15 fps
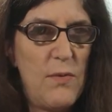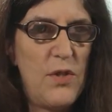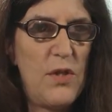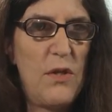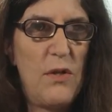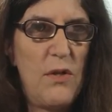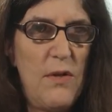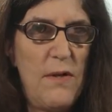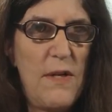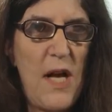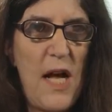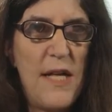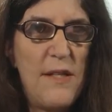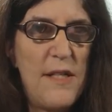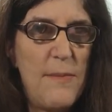which are good
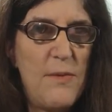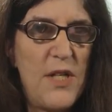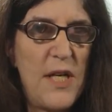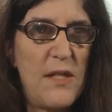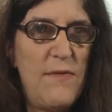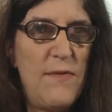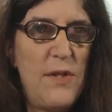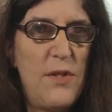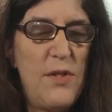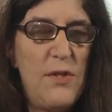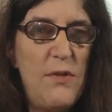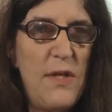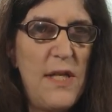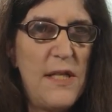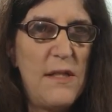concept checks for the
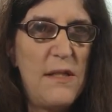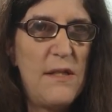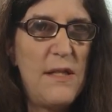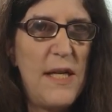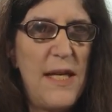students,